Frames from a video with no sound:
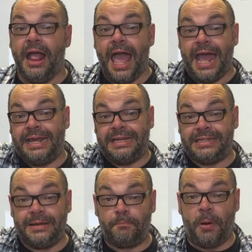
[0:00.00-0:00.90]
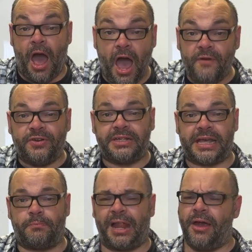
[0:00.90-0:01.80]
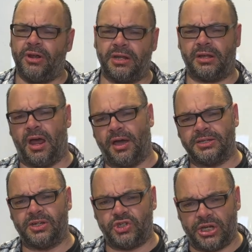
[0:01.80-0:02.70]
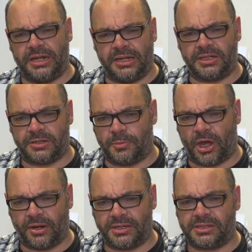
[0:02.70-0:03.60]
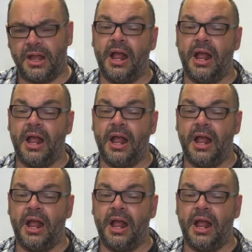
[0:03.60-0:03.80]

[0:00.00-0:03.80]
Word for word: And it is a perfect example. Eric Leclerc is a genius, to be honest.